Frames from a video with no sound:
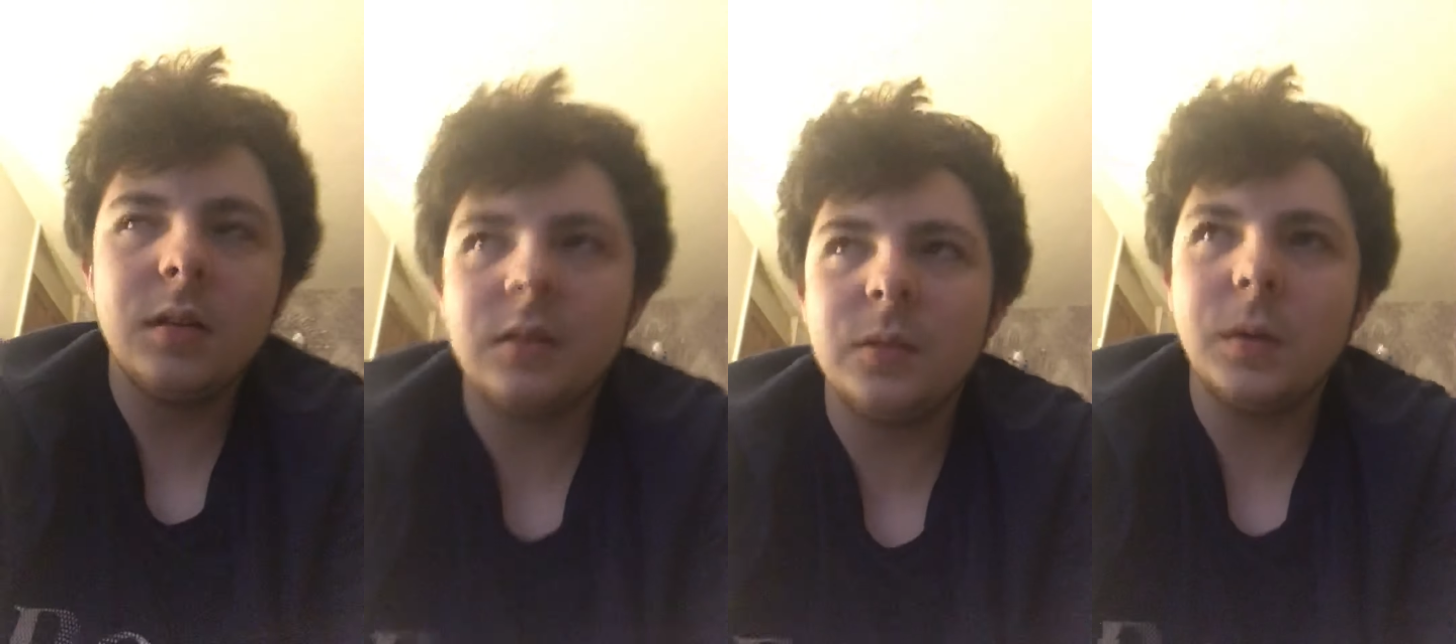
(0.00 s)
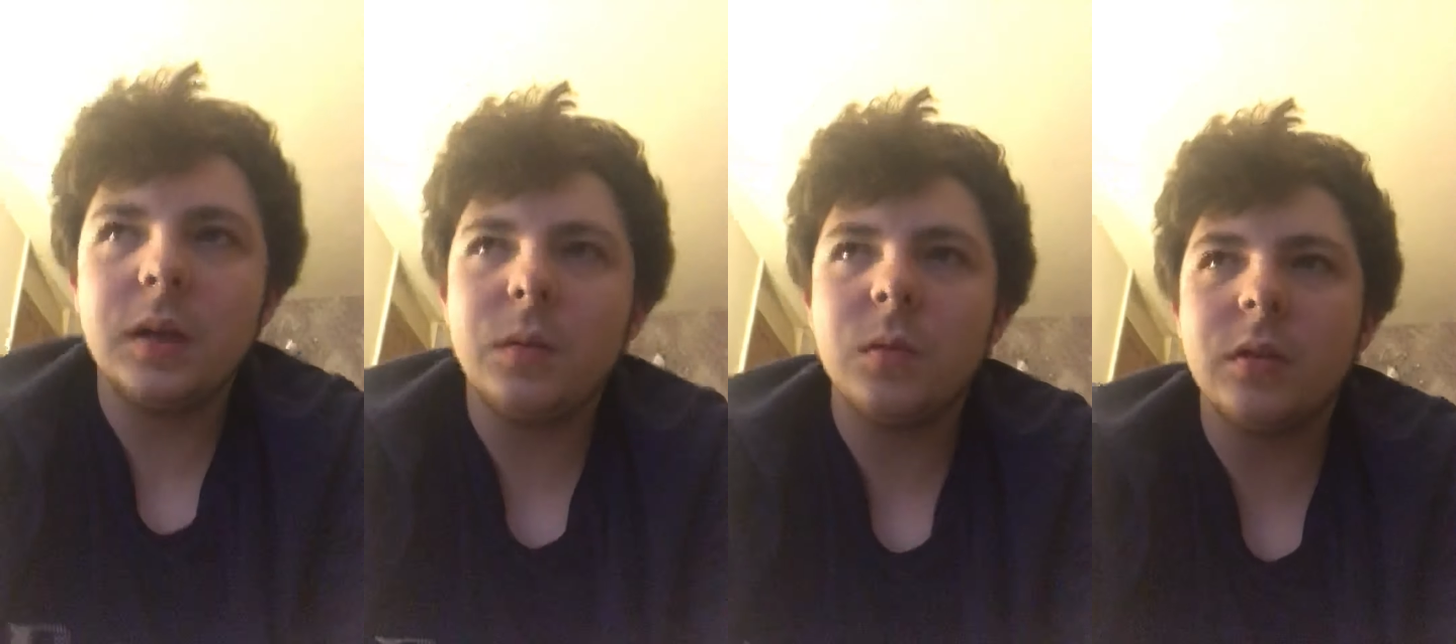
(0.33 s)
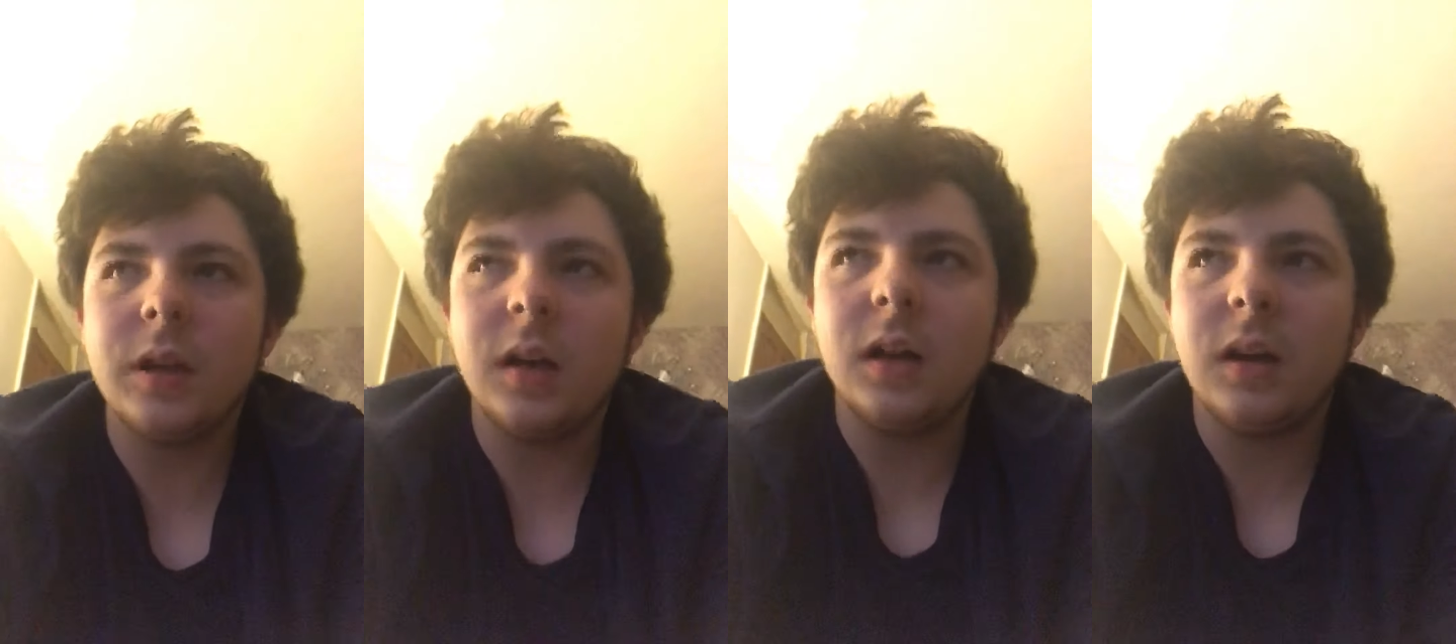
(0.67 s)
to anyone
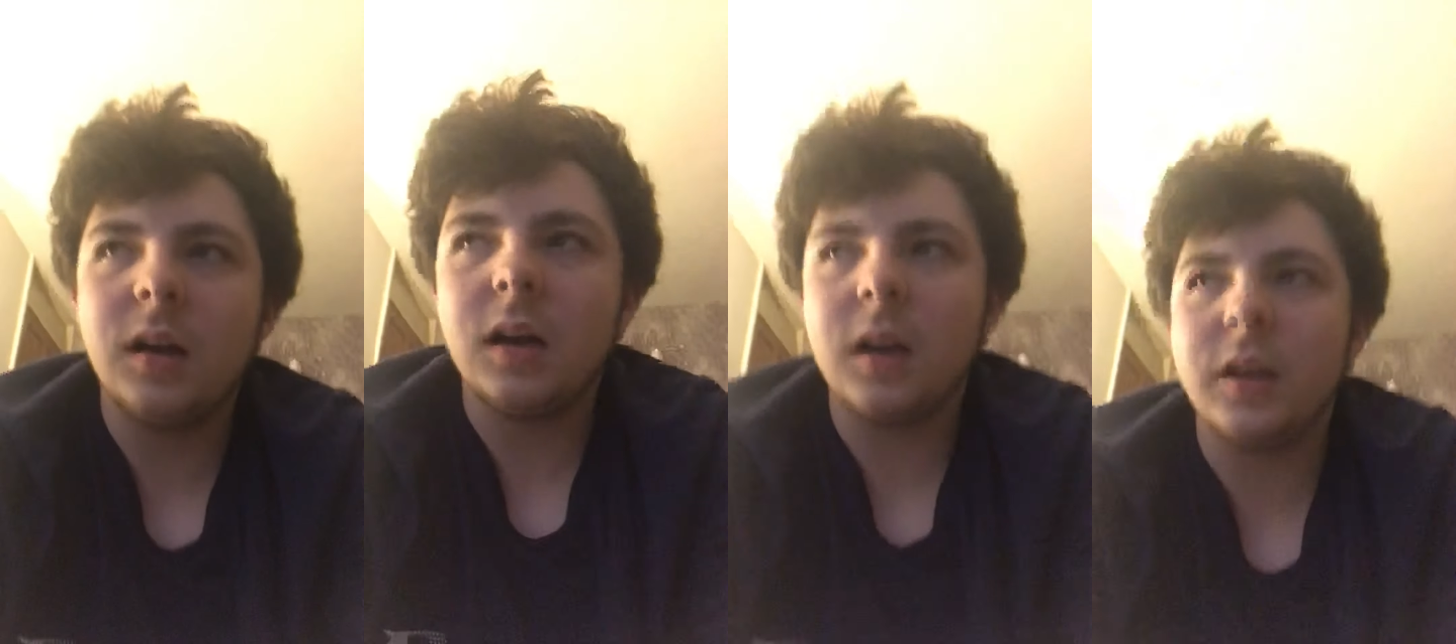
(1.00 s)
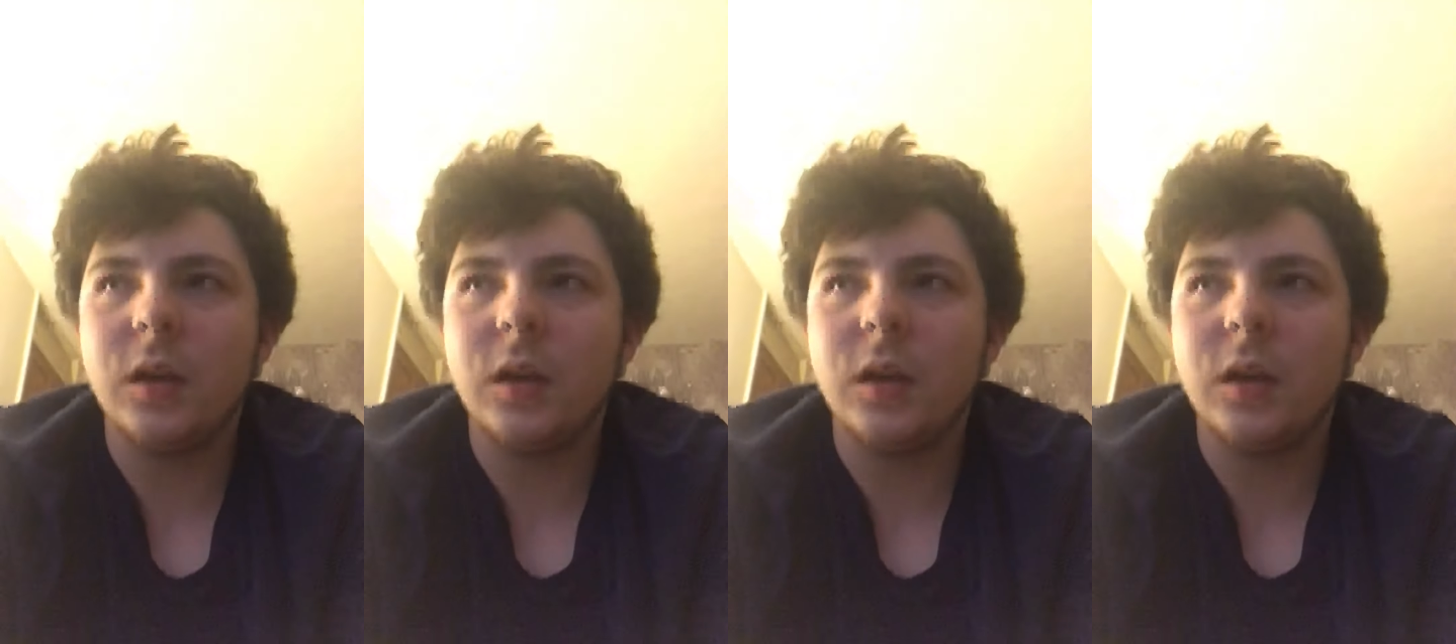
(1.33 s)
that I